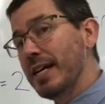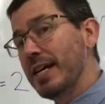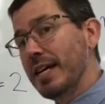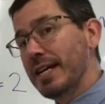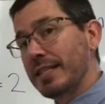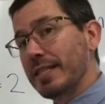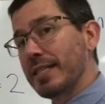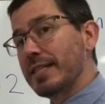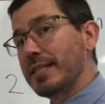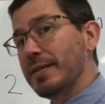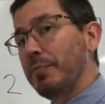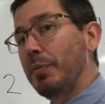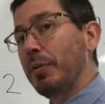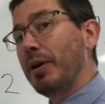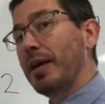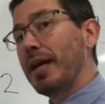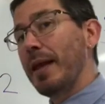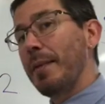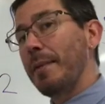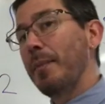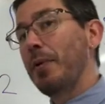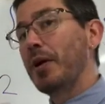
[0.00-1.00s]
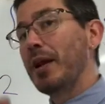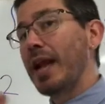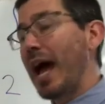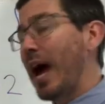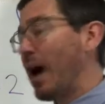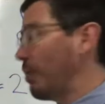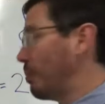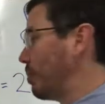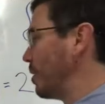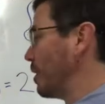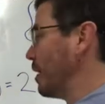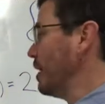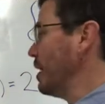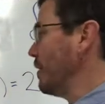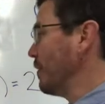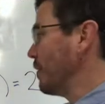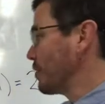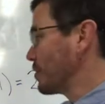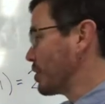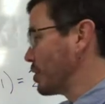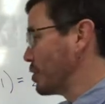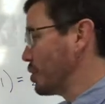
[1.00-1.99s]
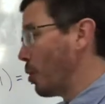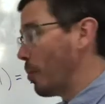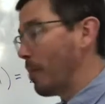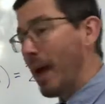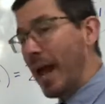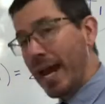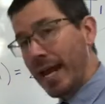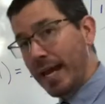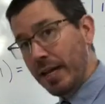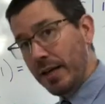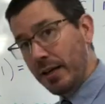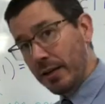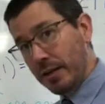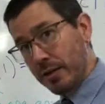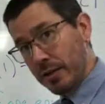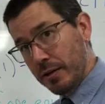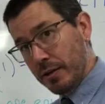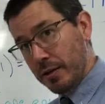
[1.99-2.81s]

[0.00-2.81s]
It's a simple input-output. There's a domain.